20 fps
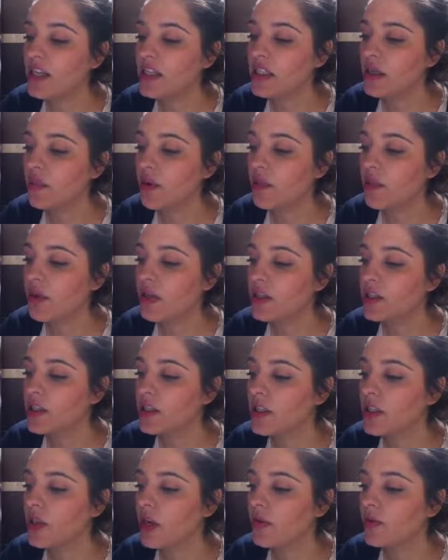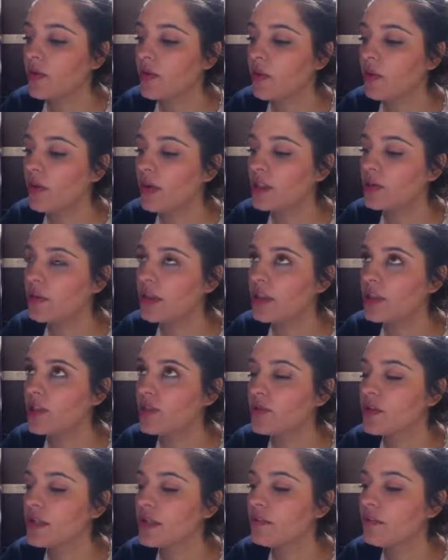Is there one person in your life that always makes
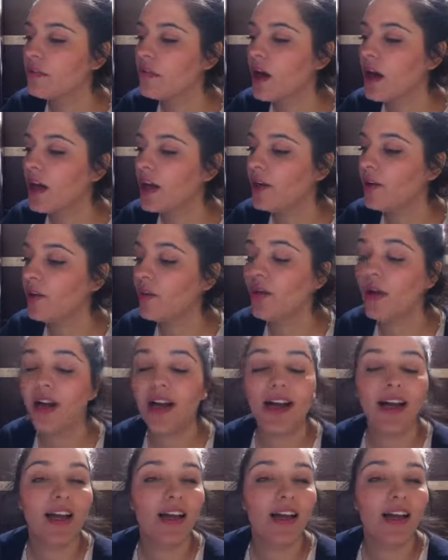you smile?